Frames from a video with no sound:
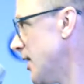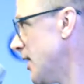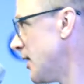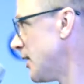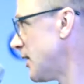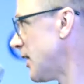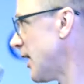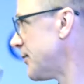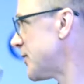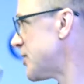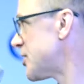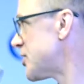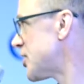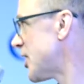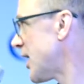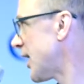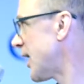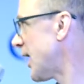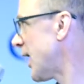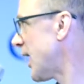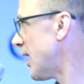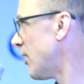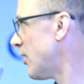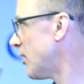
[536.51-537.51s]
Time to check
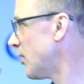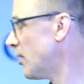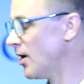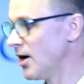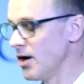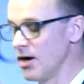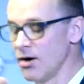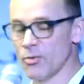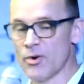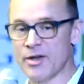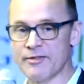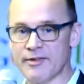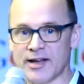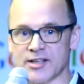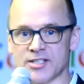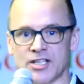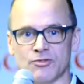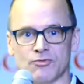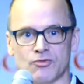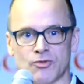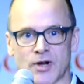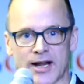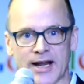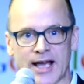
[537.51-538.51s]
out. We've
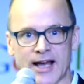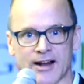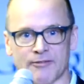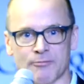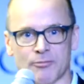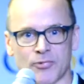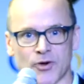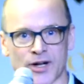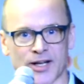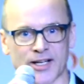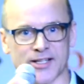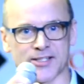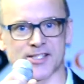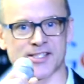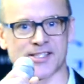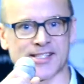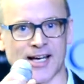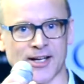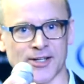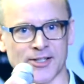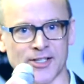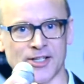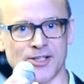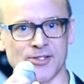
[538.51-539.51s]
actually run out of products to
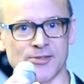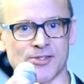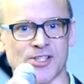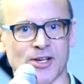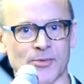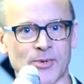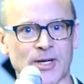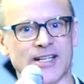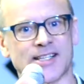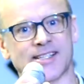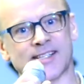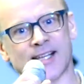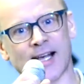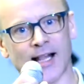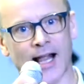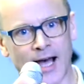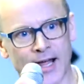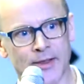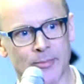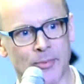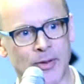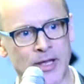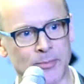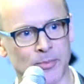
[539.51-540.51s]
sell you, so we're going to sell
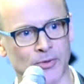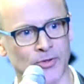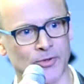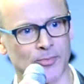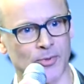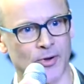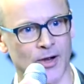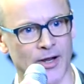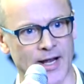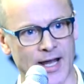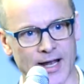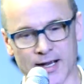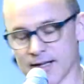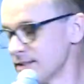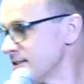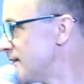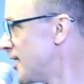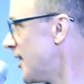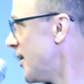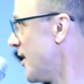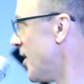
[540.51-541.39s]
other people's products.